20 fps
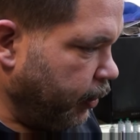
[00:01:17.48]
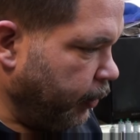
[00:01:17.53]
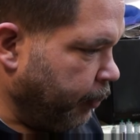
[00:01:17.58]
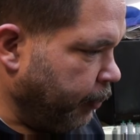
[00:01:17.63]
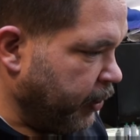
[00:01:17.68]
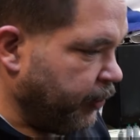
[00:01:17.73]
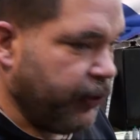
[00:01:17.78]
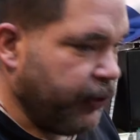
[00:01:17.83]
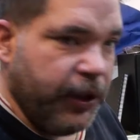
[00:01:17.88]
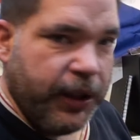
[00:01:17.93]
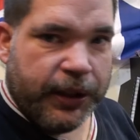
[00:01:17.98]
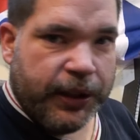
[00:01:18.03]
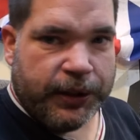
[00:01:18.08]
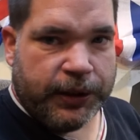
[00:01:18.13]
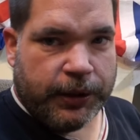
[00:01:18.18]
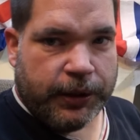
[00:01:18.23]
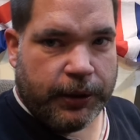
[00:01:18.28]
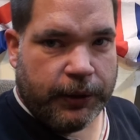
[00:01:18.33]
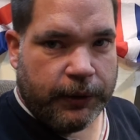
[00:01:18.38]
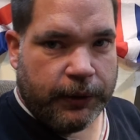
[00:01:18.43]
But
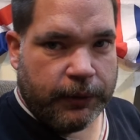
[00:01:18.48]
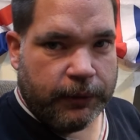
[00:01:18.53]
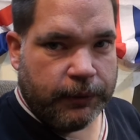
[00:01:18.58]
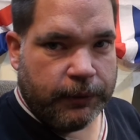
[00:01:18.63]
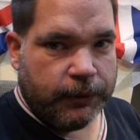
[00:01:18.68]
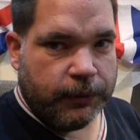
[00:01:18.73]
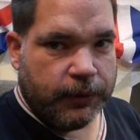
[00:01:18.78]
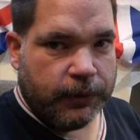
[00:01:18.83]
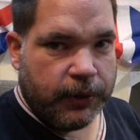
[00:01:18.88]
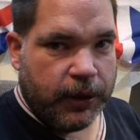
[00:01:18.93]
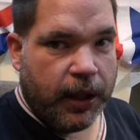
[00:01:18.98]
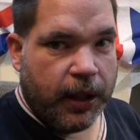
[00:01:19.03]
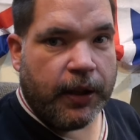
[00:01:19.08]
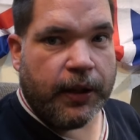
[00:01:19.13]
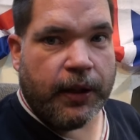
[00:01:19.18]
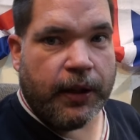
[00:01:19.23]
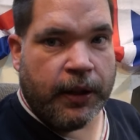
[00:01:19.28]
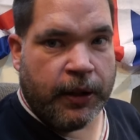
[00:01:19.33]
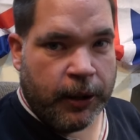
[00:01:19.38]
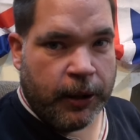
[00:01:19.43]
first,
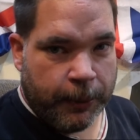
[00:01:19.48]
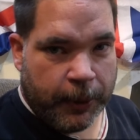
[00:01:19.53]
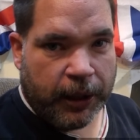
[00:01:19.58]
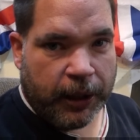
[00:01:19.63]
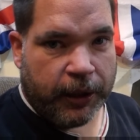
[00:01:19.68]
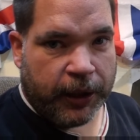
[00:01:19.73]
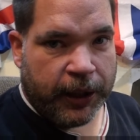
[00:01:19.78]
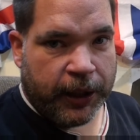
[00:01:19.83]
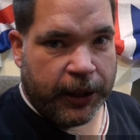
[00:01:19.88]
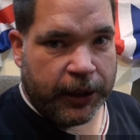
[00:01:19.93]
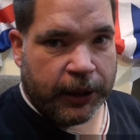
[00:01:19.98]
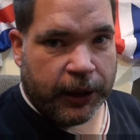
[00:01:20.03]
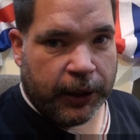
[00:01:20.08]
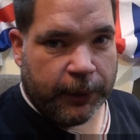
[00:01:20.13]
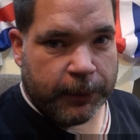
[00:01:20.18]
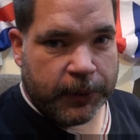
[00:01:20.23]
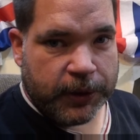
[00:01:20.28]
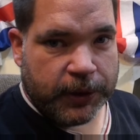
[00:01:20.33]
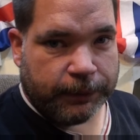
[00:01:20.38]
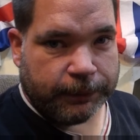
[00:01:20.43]
the barricade
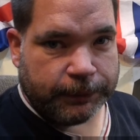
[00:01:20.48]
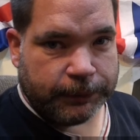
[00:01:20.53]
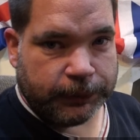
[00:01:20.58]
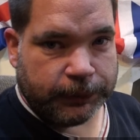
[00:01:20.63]
lamps.